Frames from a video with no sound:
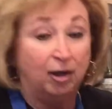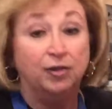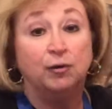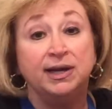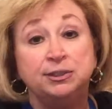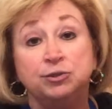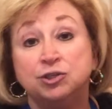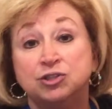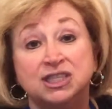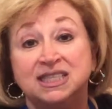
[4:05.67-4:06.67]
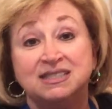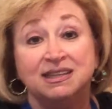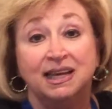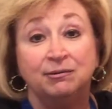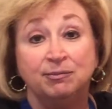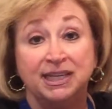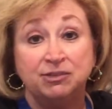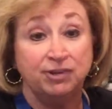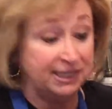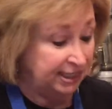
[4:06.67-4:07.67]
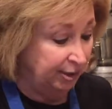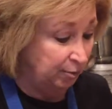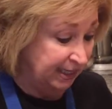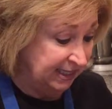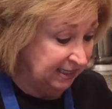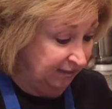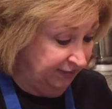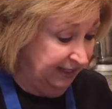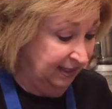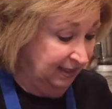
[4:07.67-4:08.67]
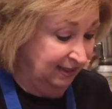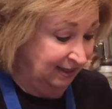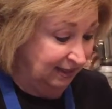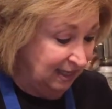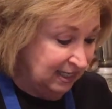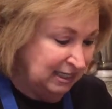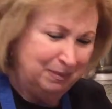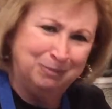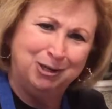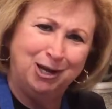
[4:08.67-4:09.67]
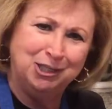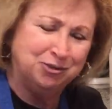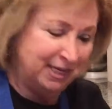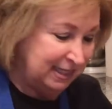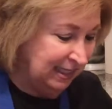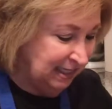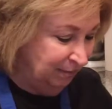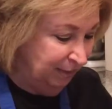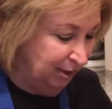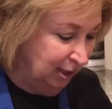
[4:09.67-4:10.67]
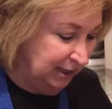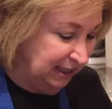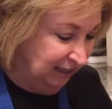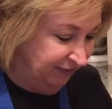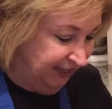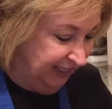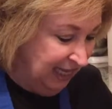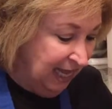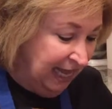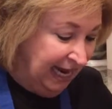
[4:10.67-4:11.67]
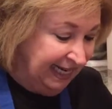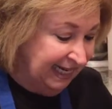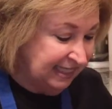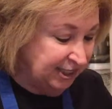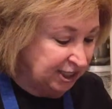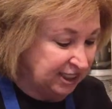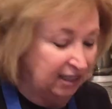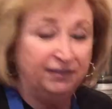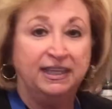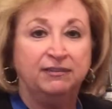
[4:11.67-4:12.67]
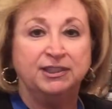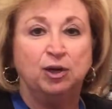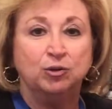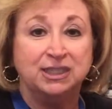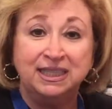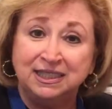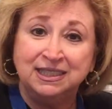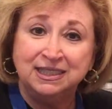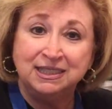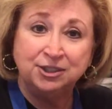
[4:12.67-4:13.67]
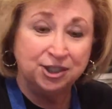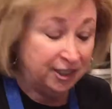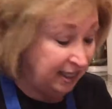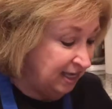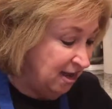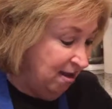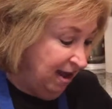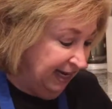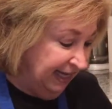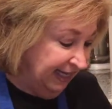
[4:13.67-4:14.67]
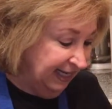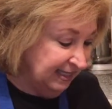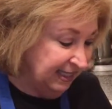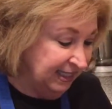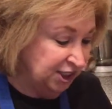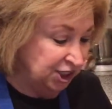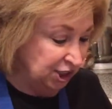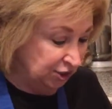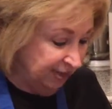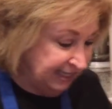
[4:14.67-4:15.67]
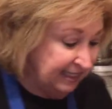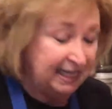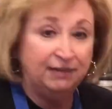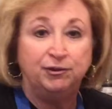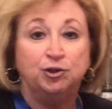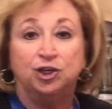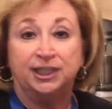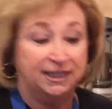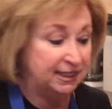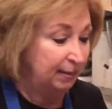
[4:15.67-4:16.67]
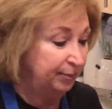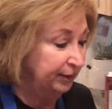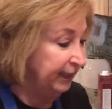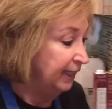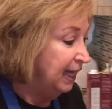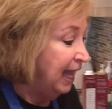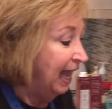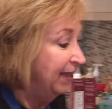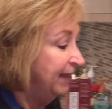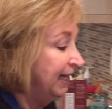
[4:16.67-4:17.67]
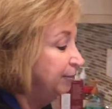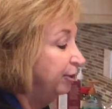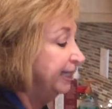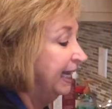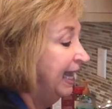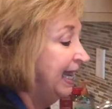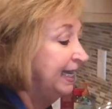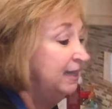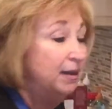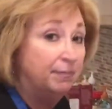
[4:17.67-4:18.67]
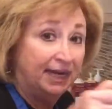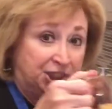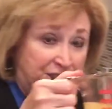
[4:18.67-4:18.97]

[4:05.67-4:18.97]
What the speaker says: although I do use it in my dressing or my stuffing. Some people call it dressing, some people call it stuffing. I guess it's stuffing if it goes into the turkey, and I guess it's just dressing if you cook it separately. And then I'm going to add my